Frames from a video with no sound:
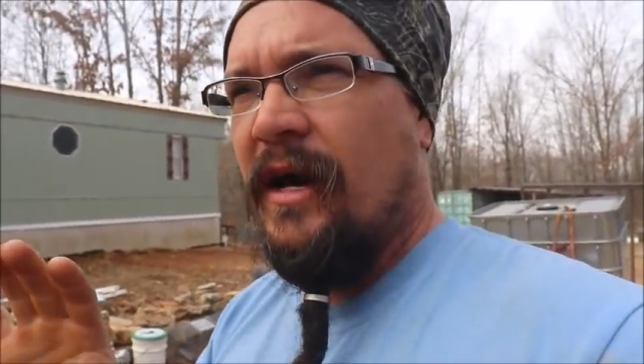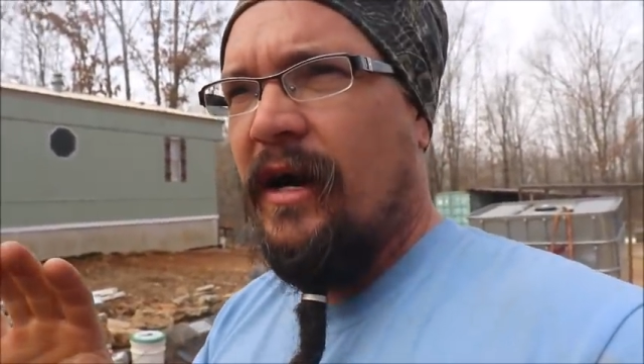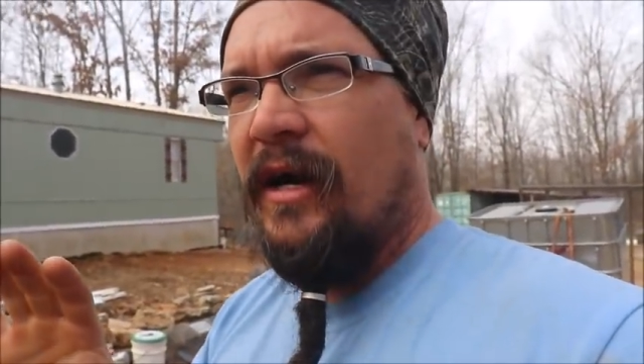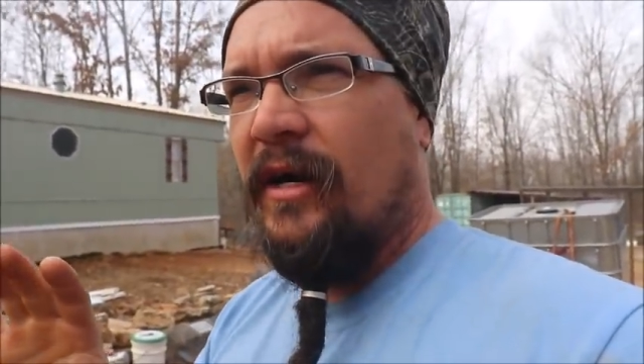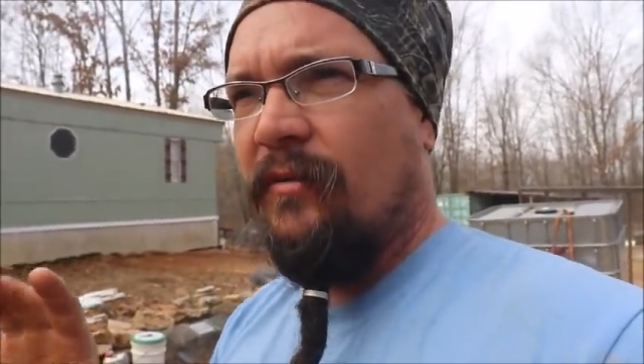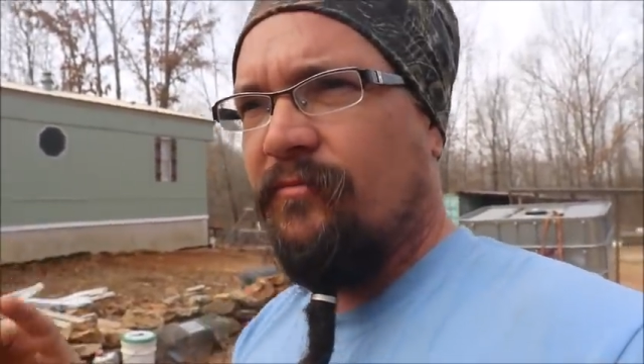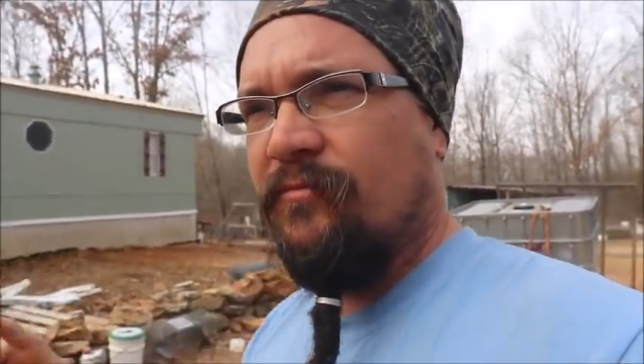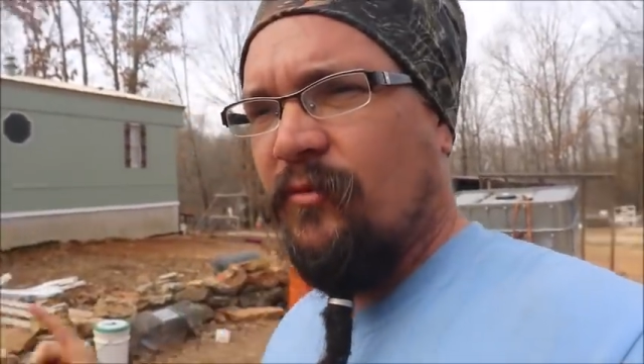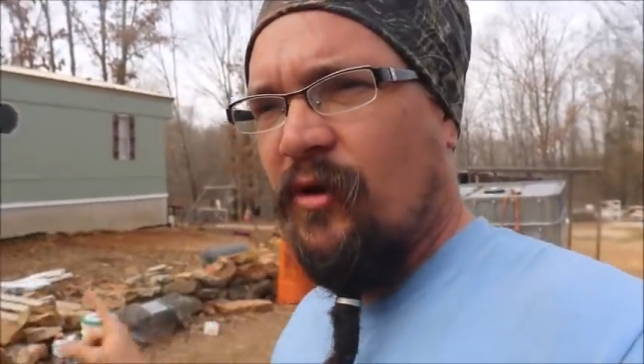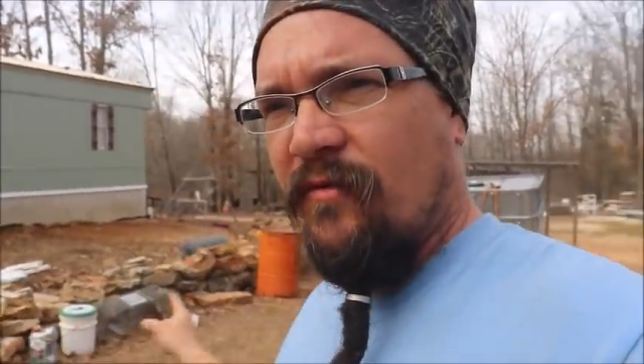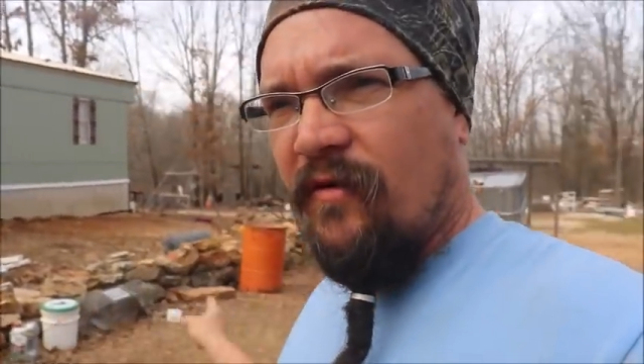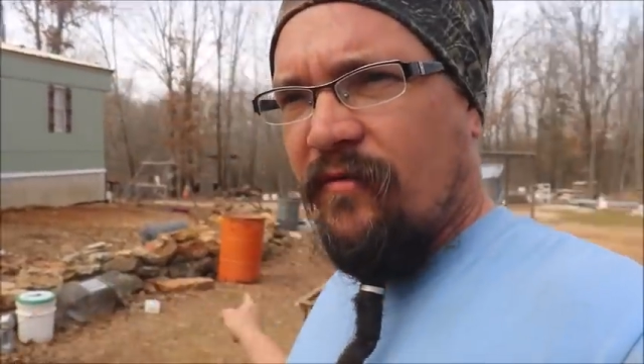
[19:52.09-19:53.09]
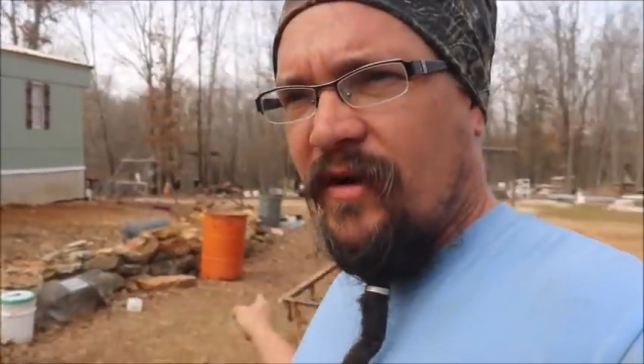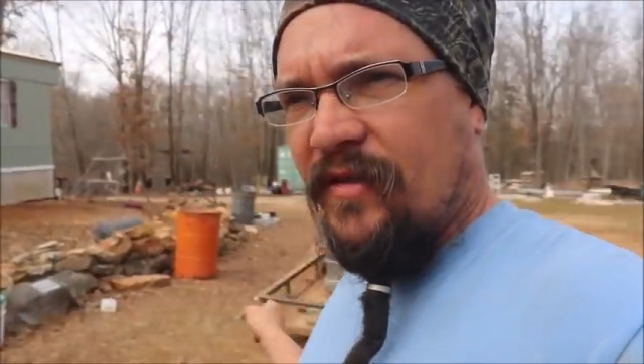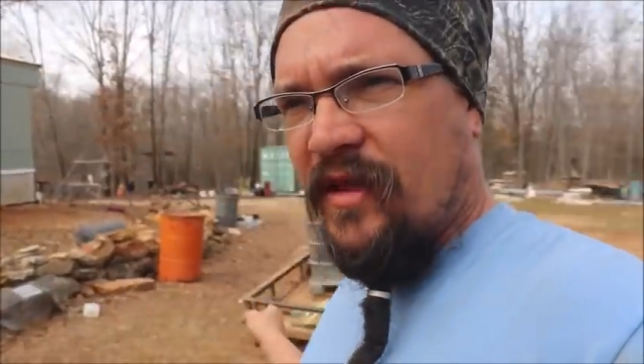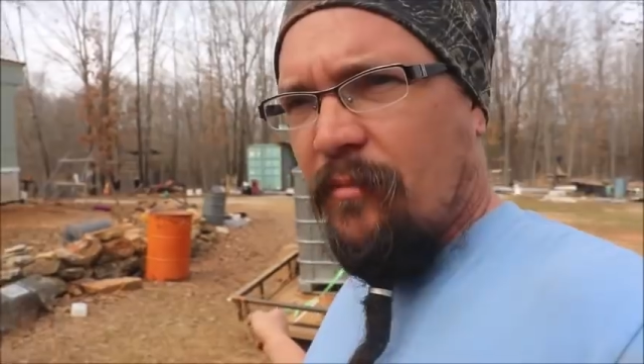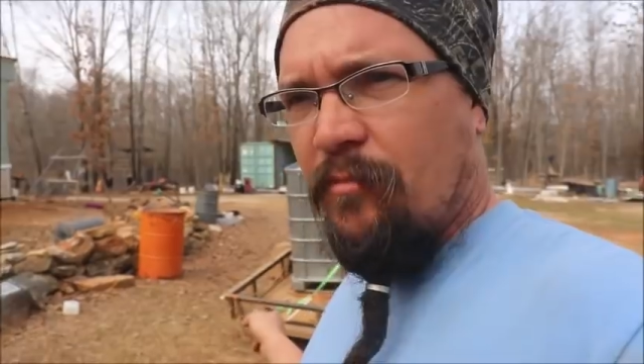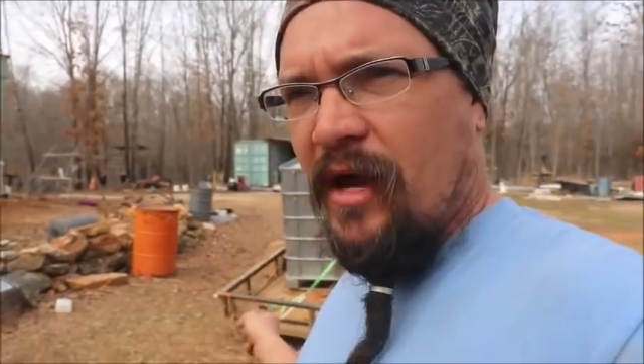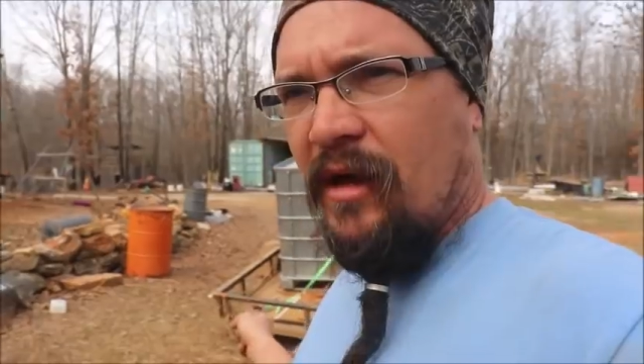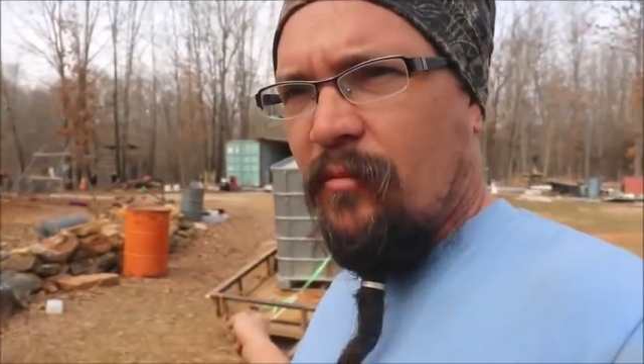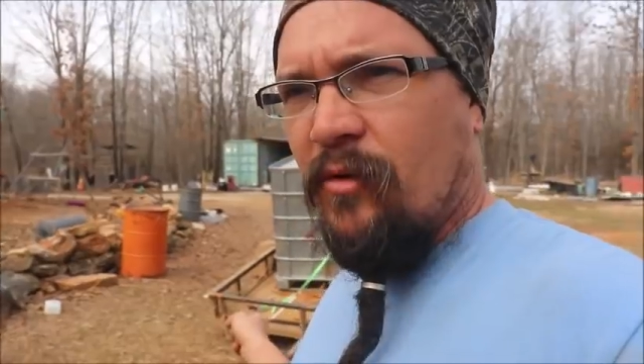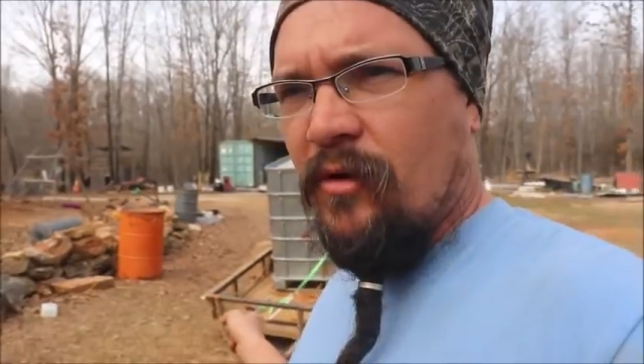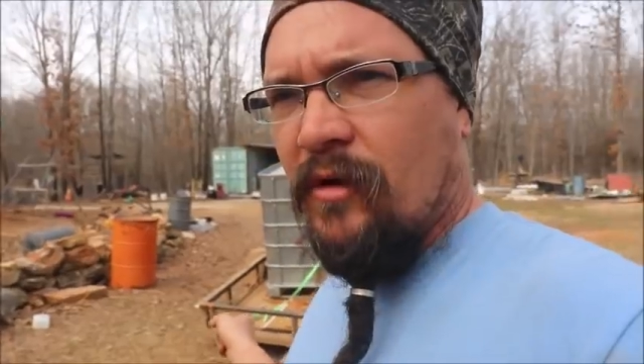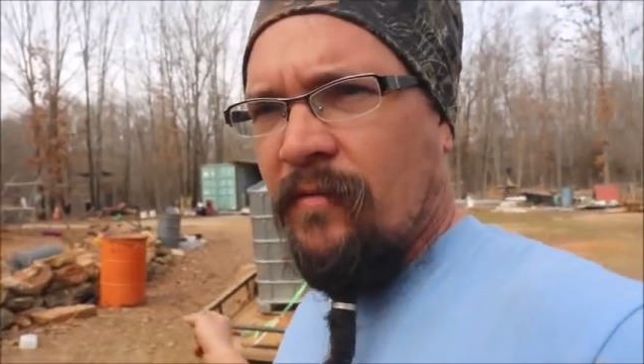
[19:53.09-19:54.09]
Um, well, if I've got that
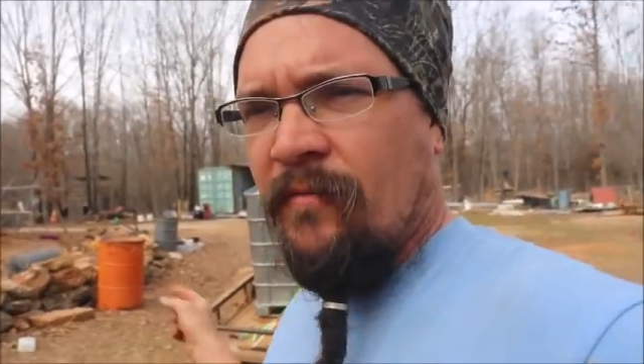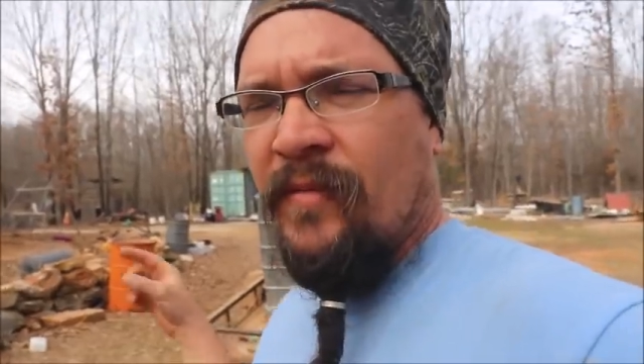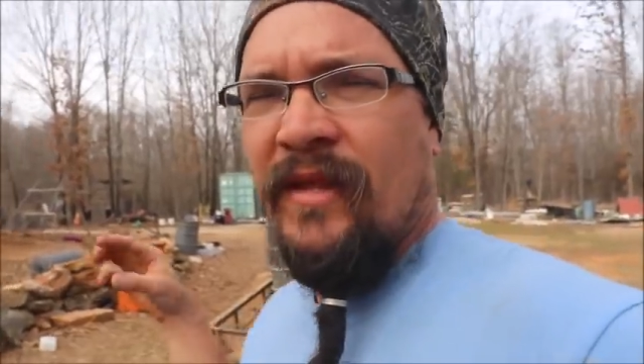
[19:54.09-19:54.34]
pegboard,